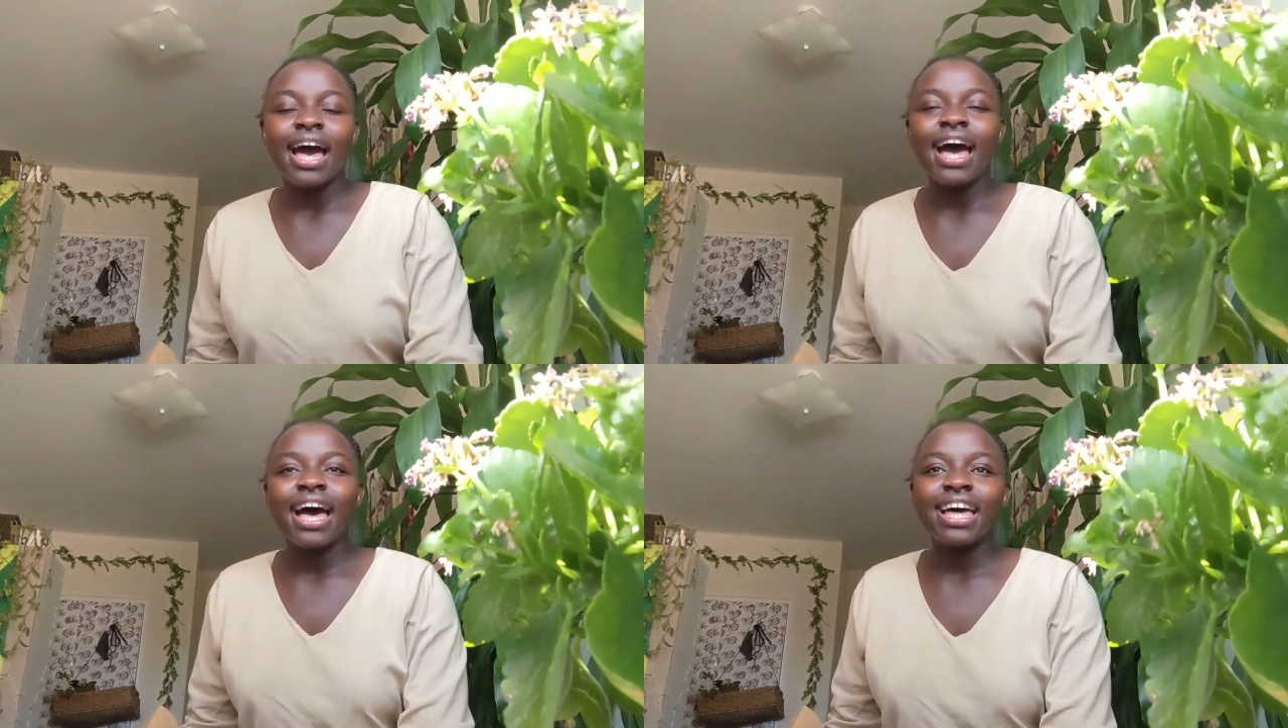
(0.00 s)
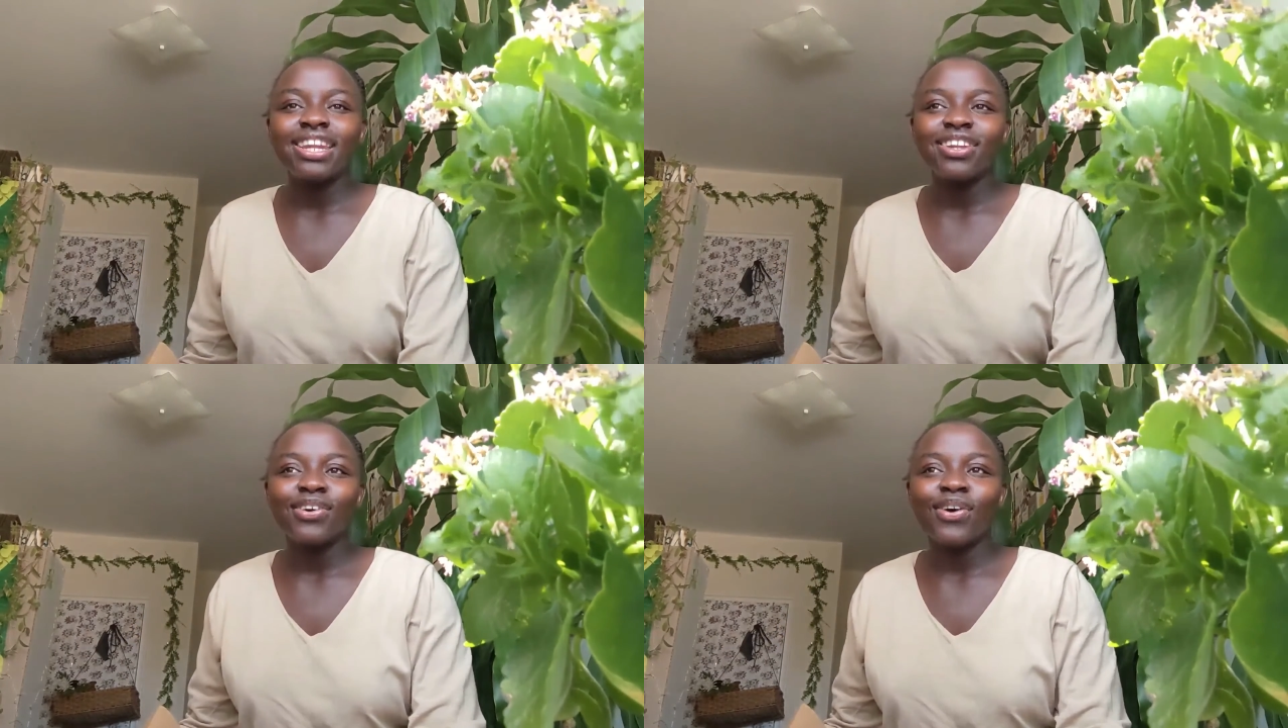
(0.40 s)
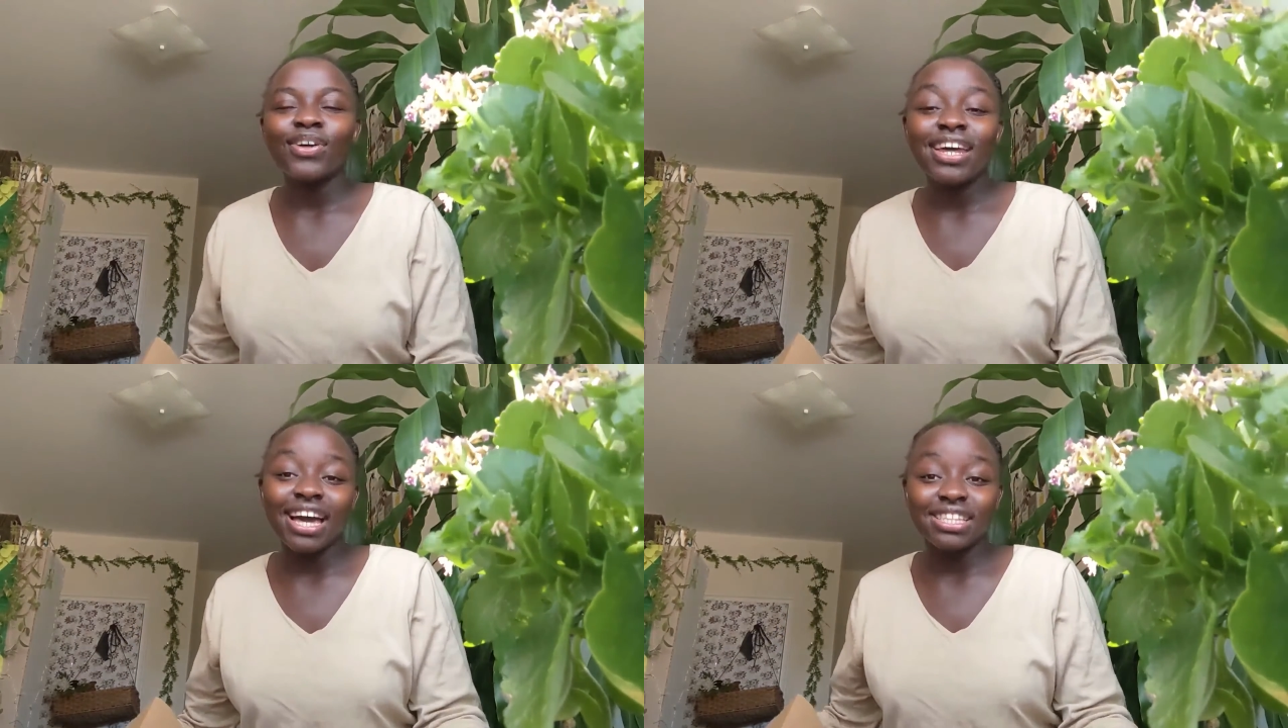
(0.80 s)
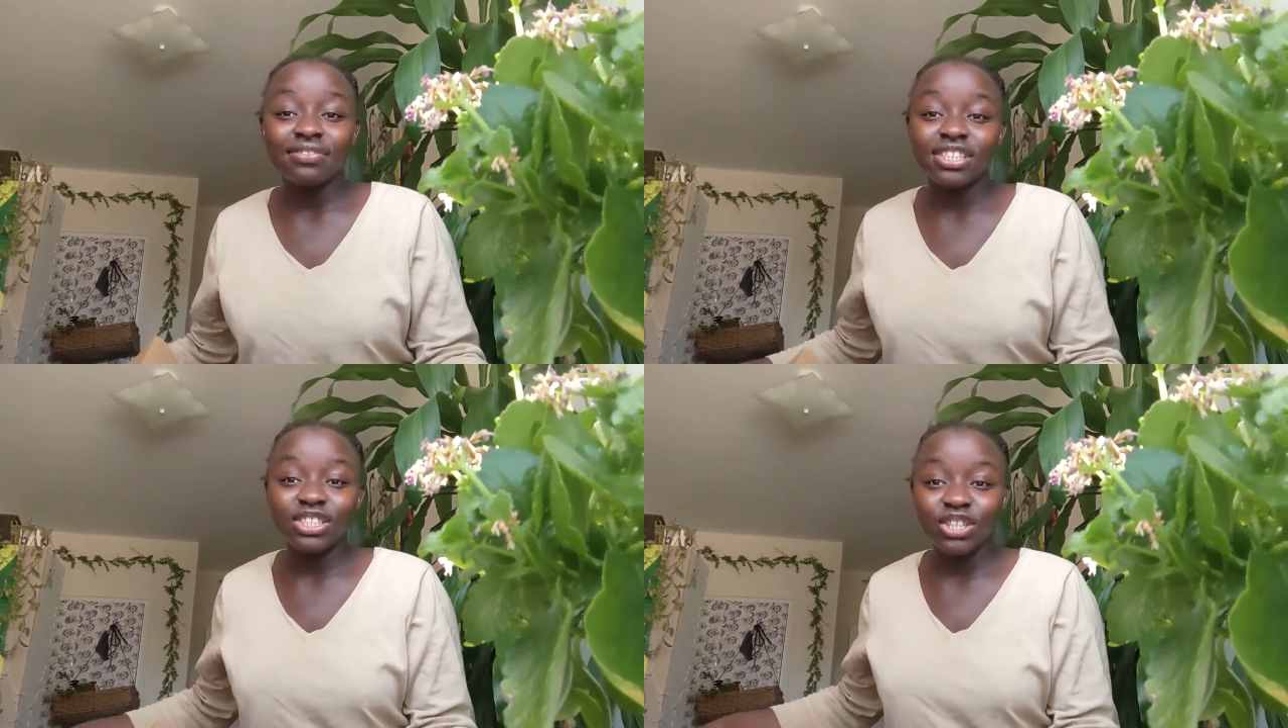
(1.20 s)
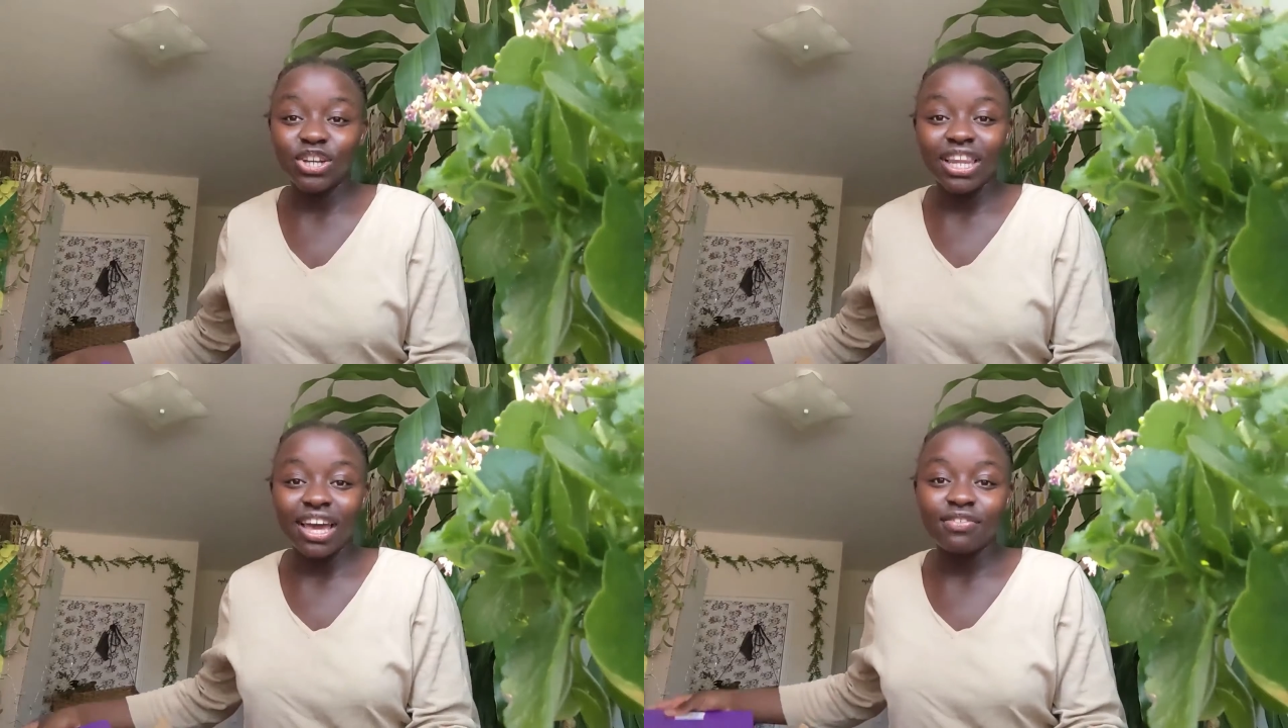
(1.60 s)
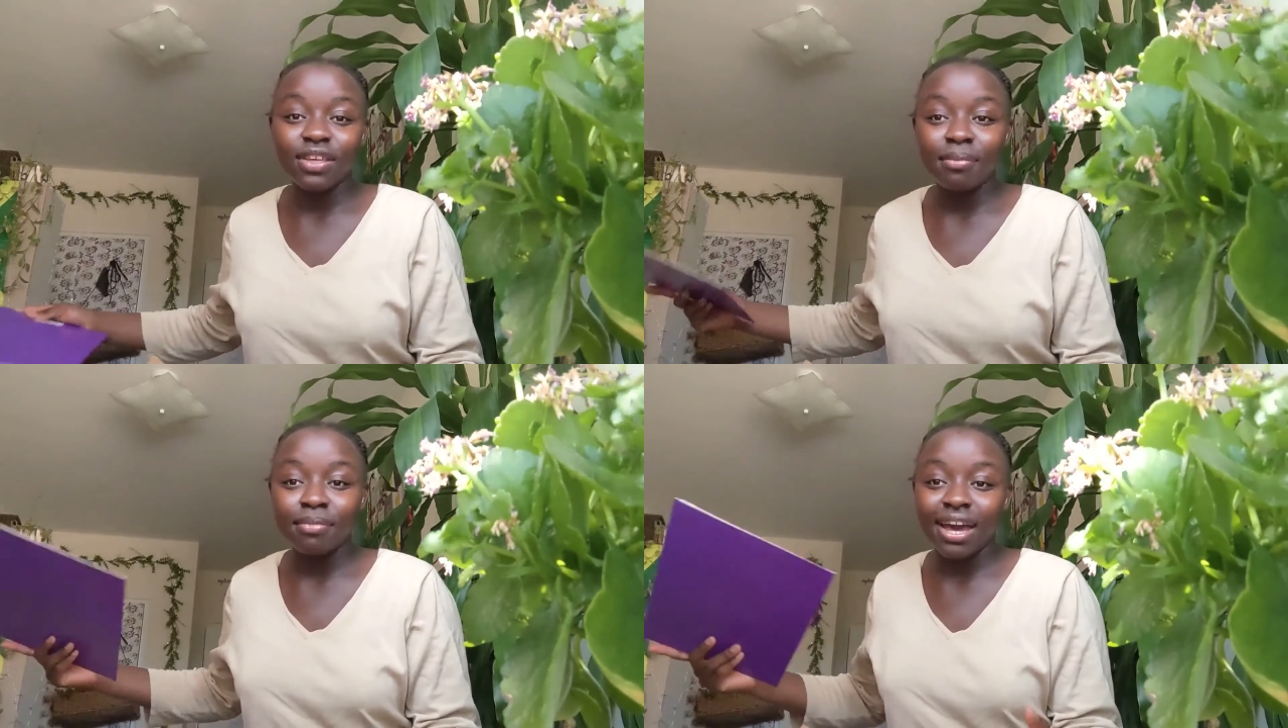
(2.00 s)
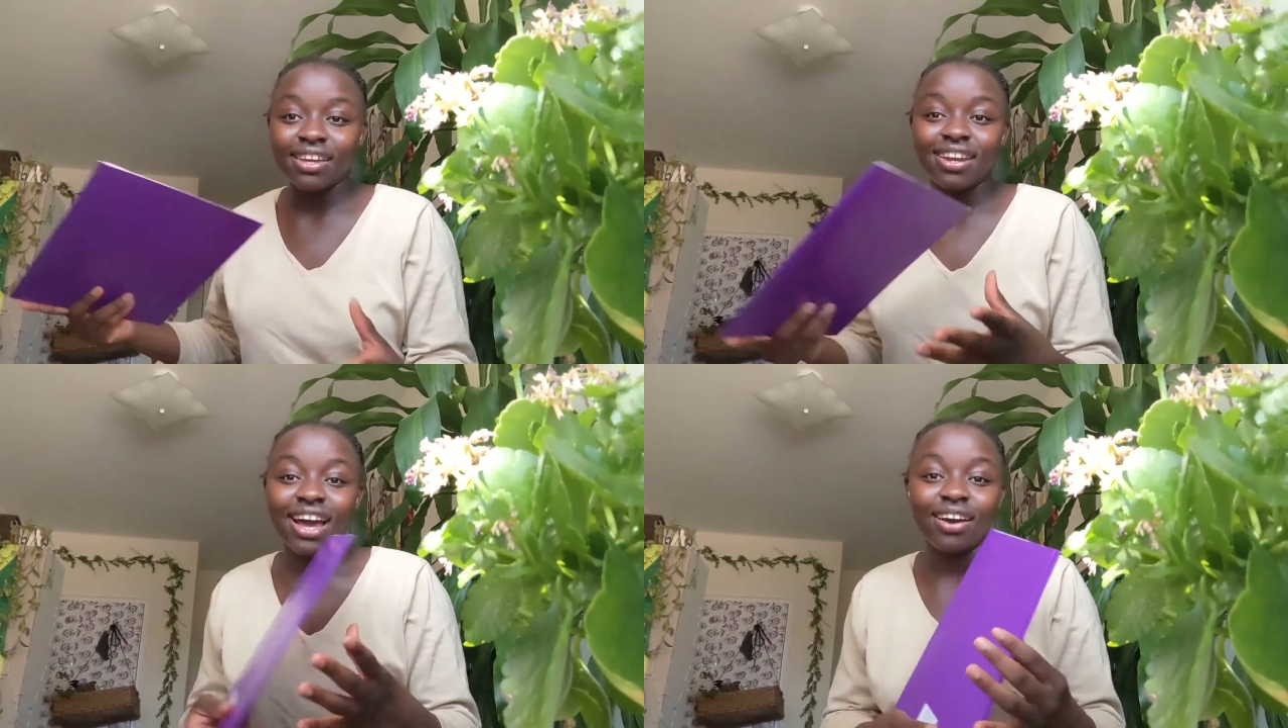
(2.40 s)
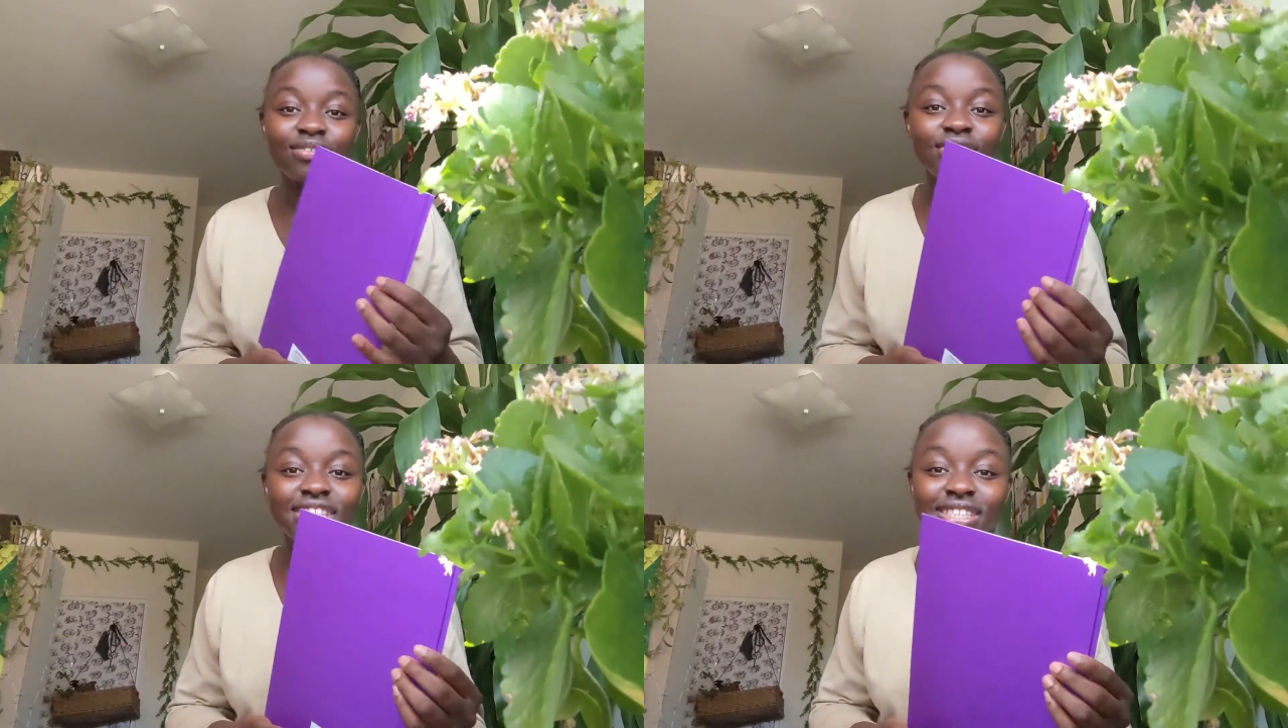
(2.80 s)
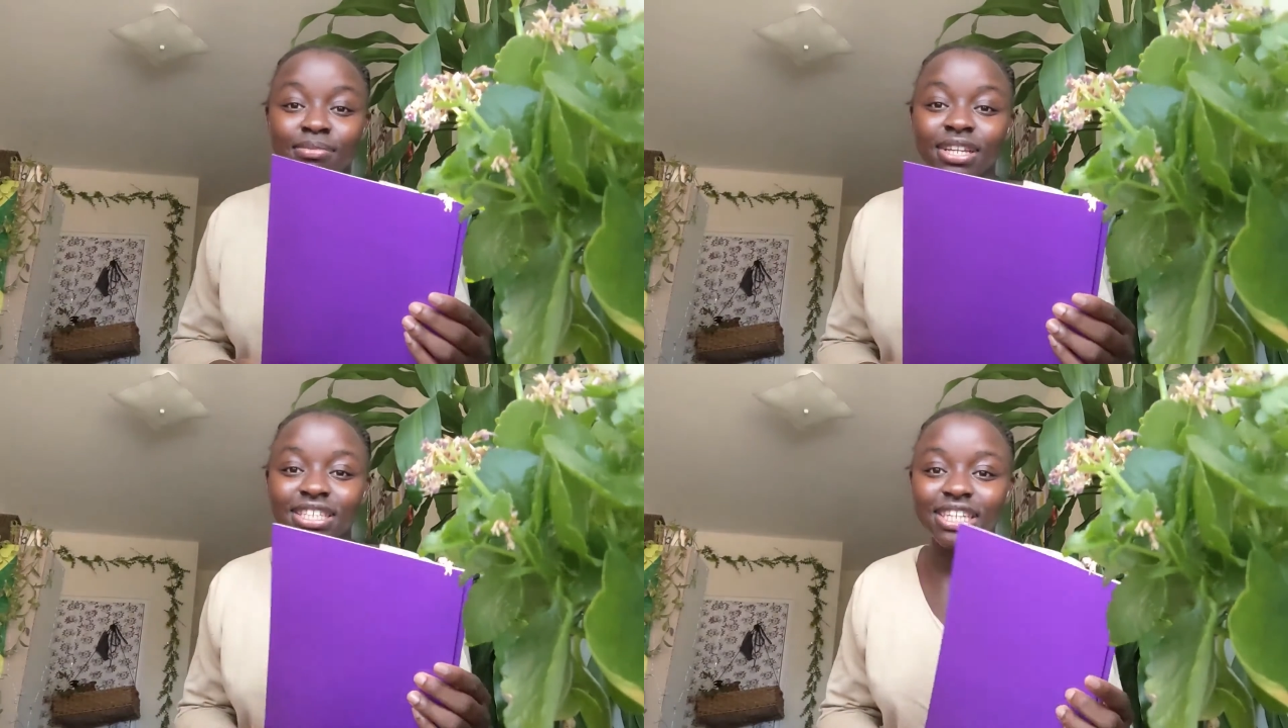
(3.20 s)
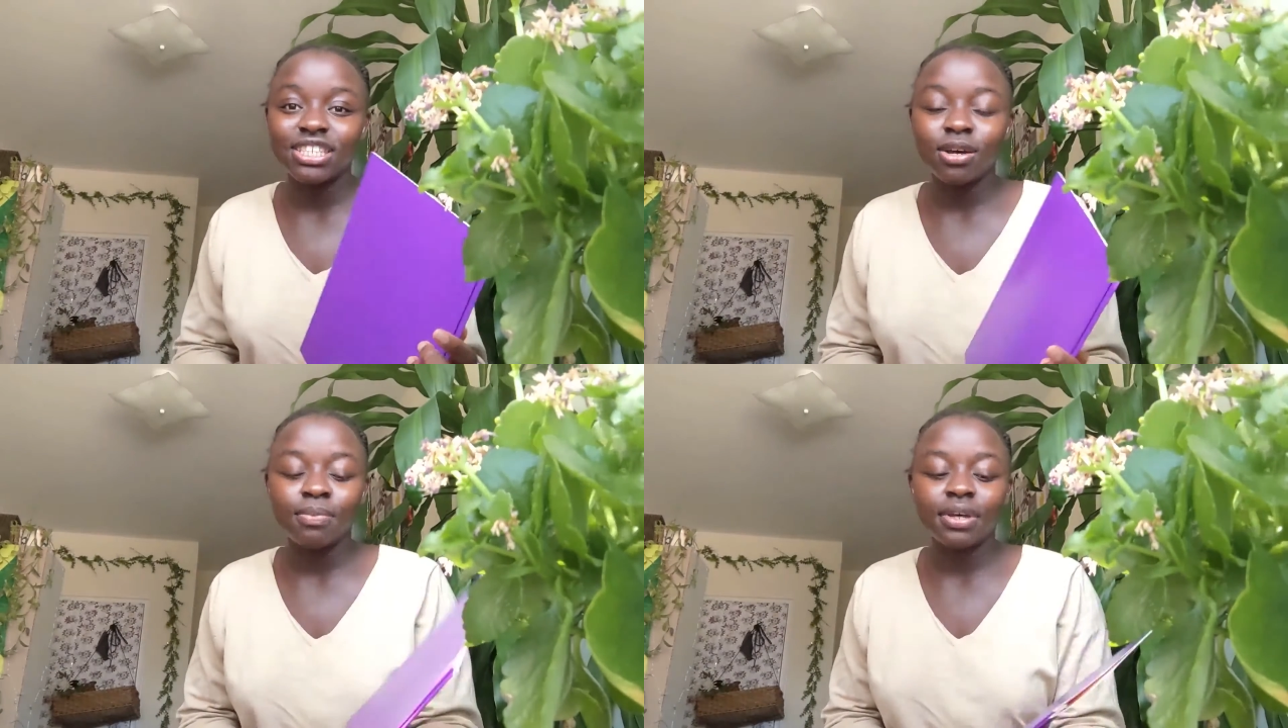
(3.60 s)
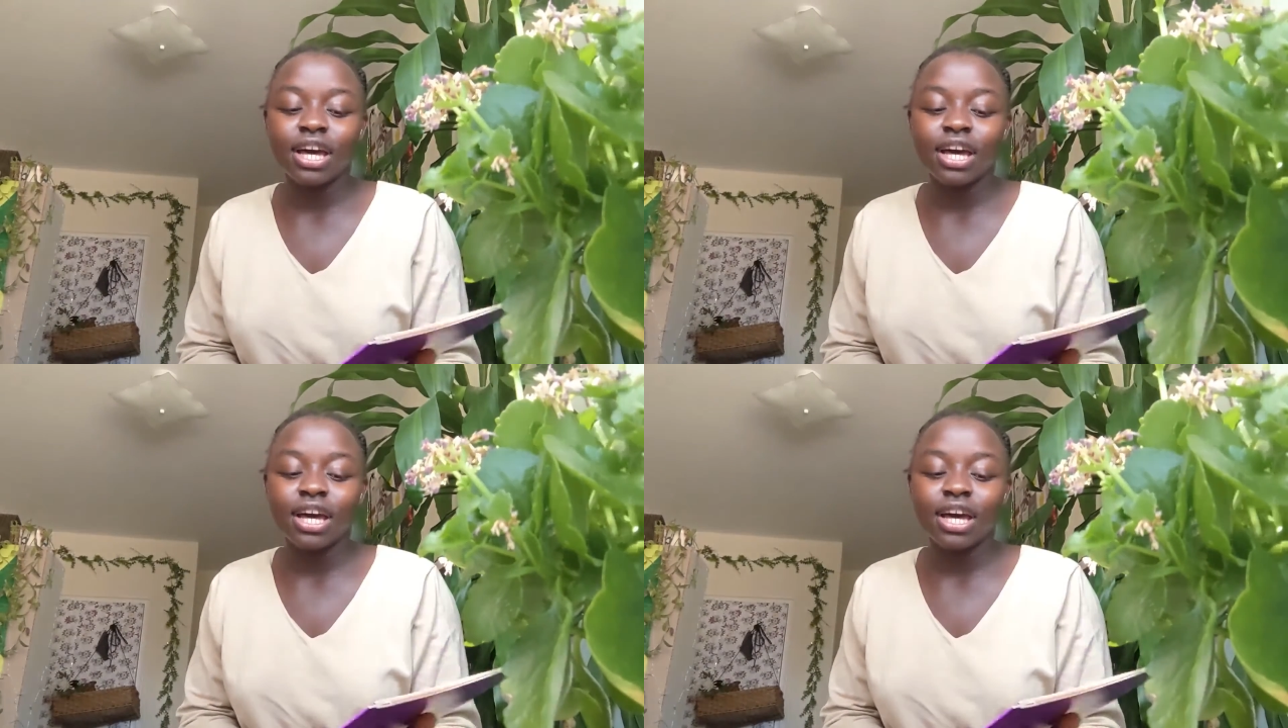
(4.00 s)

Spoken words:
and other activities in your life that might have similar setup.